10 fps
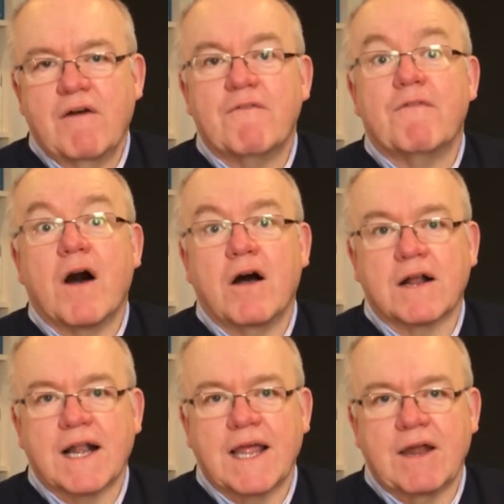far
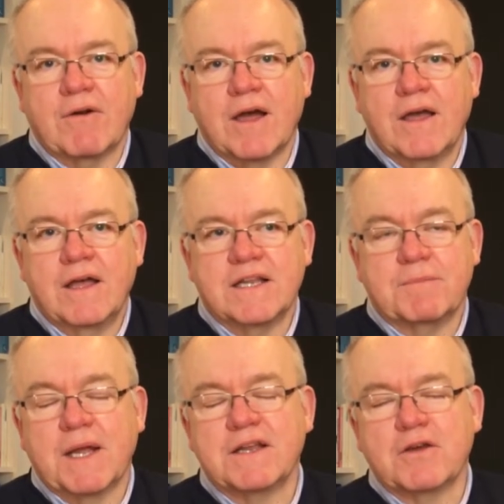clearer,
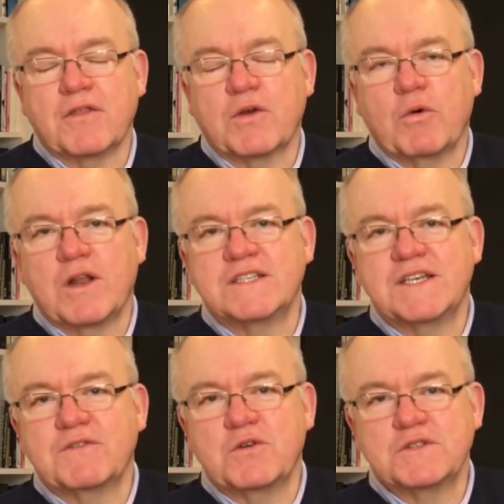depending on the
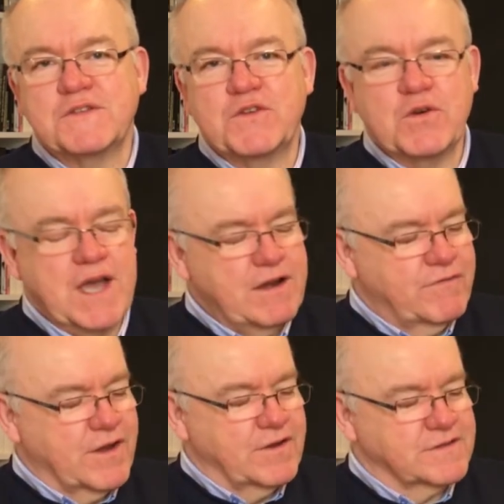quality, of course, of your
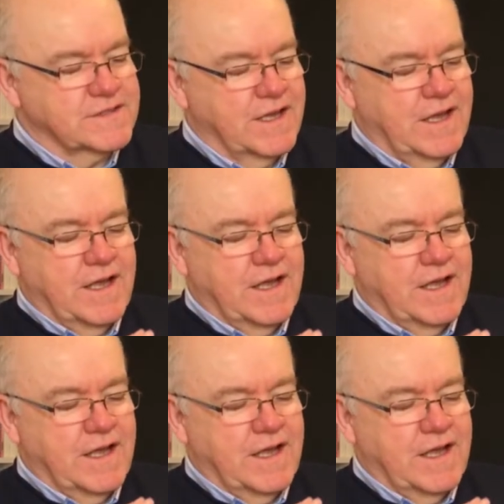headphones.